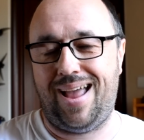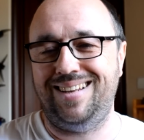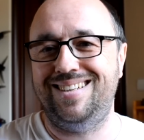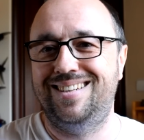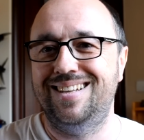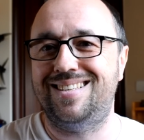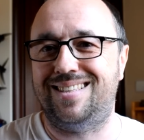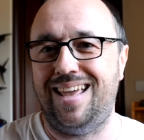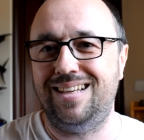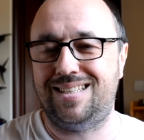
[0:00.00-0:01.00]
And this
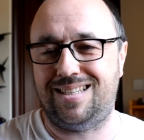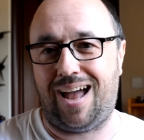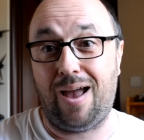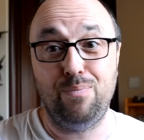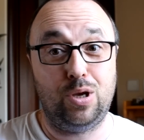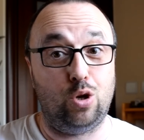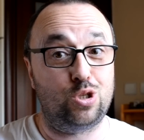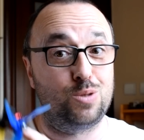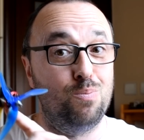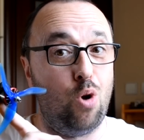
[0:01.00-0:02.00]
takes time
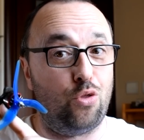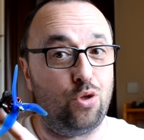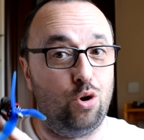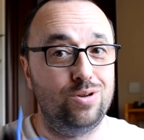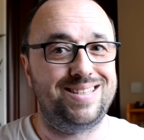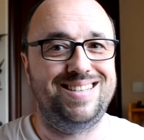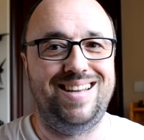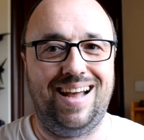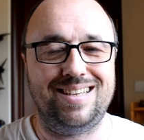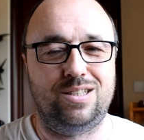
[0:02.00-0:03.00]
because motors
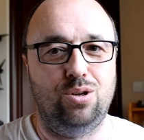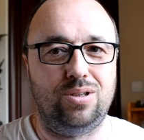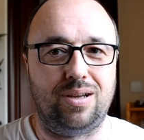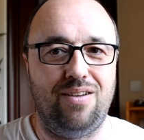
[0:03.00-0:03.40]
does not